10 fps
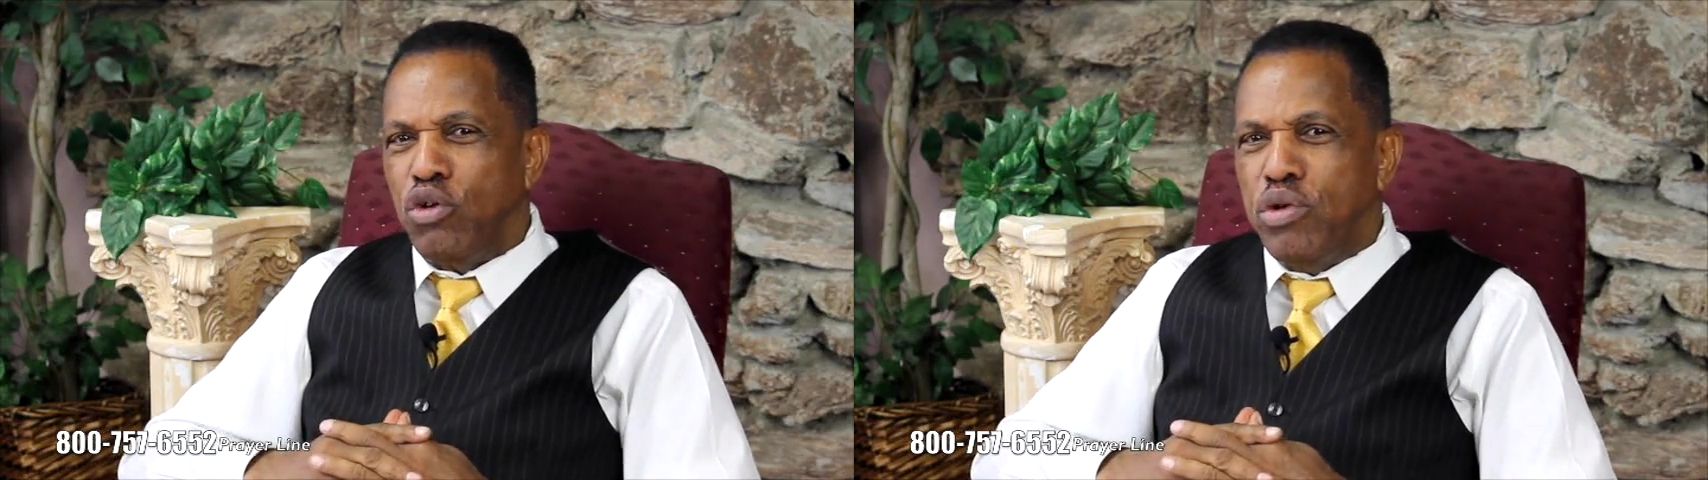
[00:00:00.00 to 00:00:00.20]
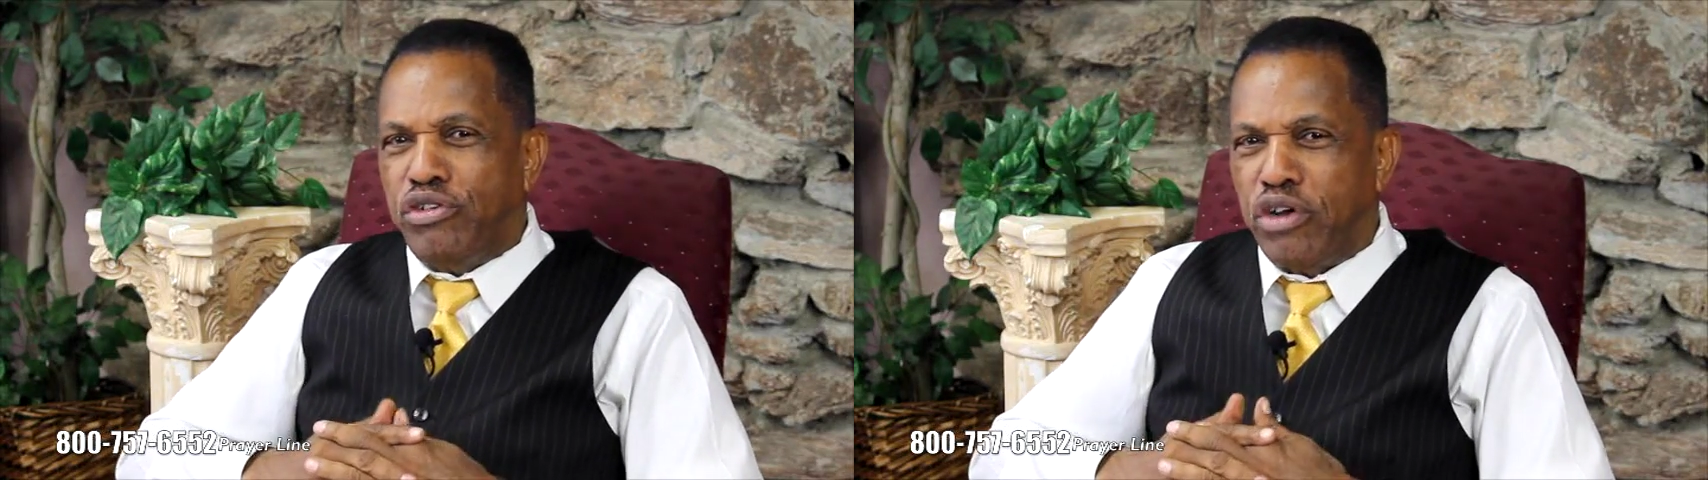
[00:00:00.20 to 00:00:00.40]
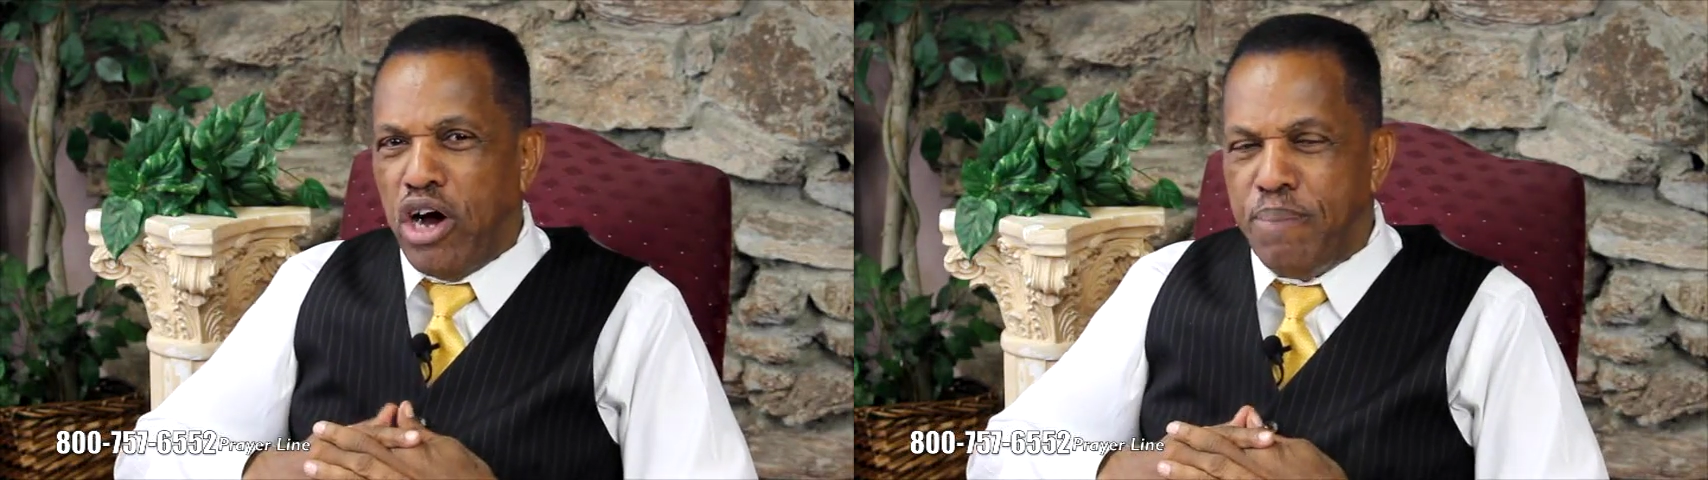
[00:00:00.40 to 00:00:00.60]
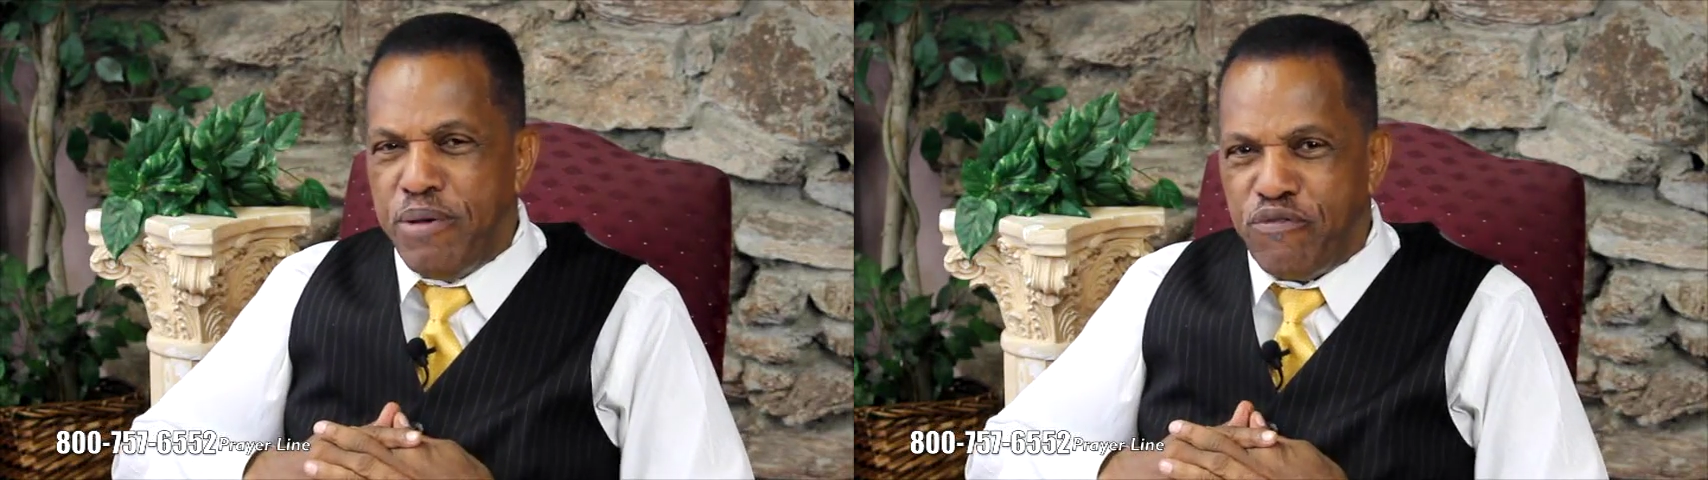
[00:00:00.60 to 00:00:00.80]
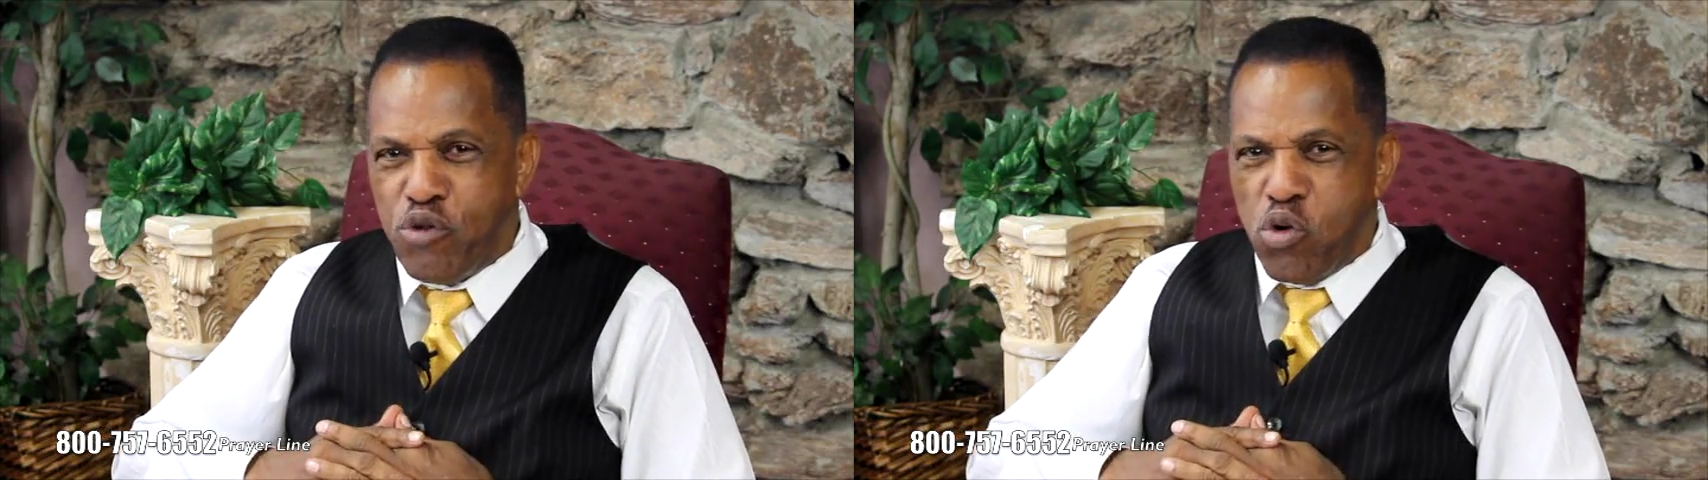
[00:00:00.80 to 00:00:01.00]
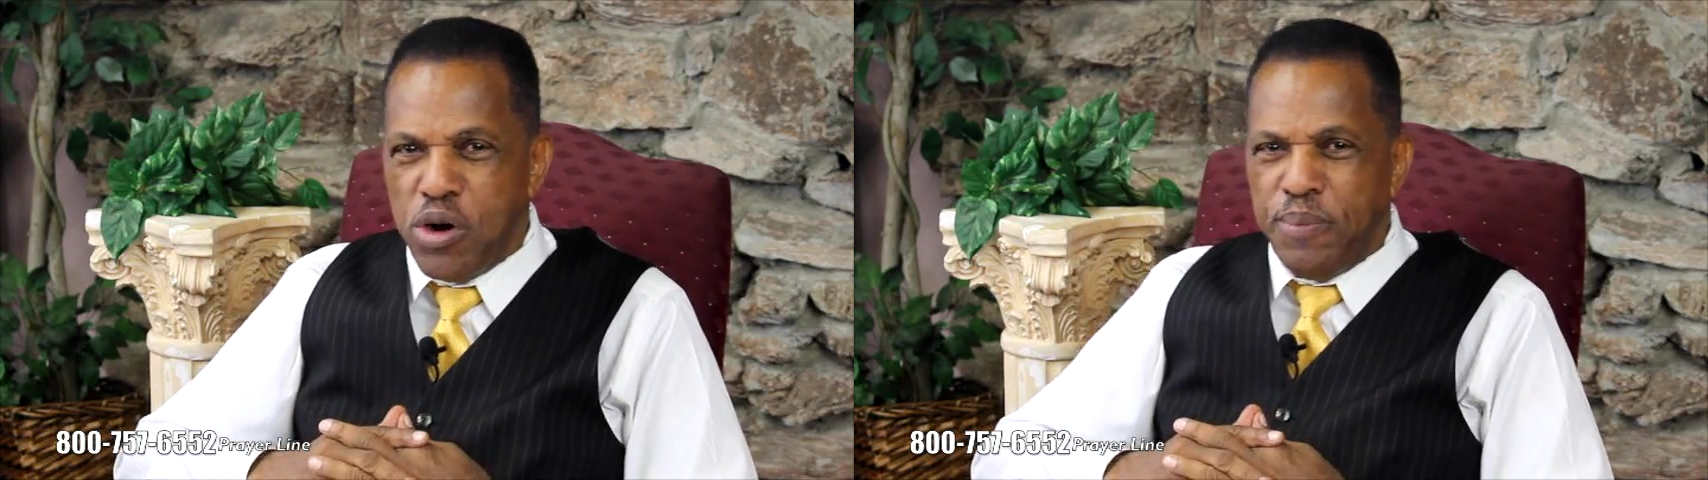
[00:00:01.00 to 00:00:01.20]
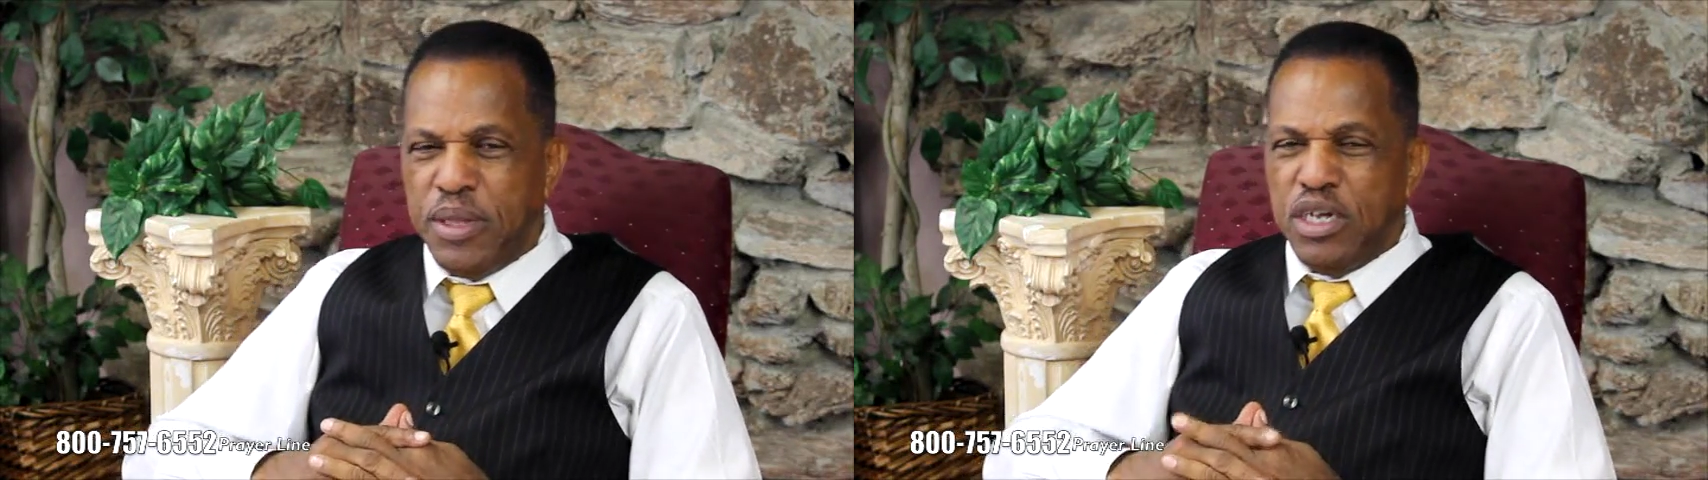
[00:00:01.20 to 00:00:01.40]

which are before.